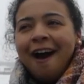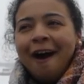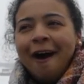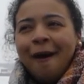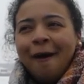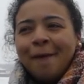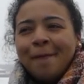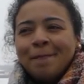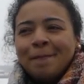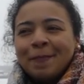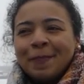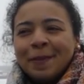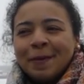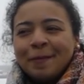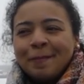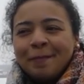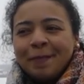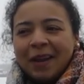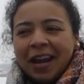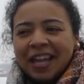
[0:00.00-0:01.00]
Um,
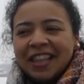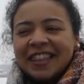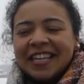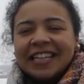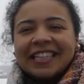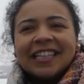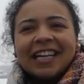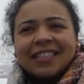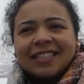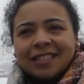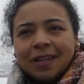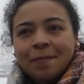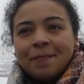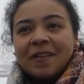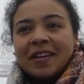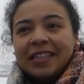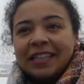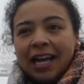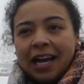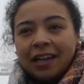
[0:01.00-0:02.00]
but I think that's
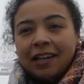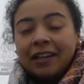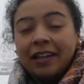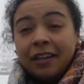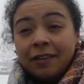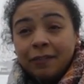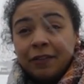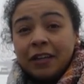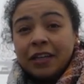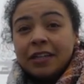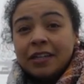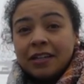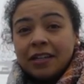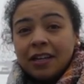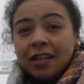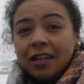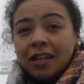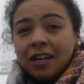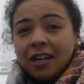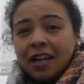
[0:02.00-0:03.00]
something that Cleveland
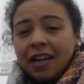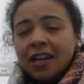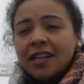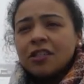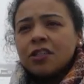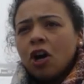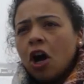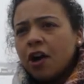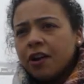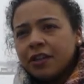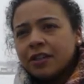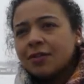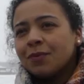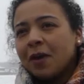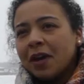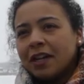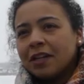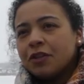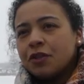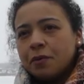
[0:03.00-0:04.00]
is on its
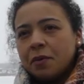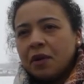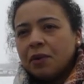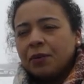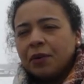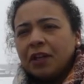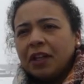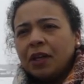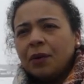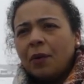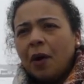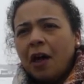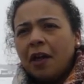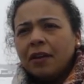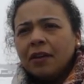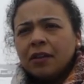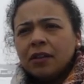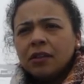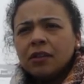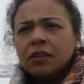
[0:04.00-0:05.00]
way to doing really
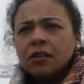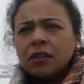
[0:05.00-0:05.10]
well.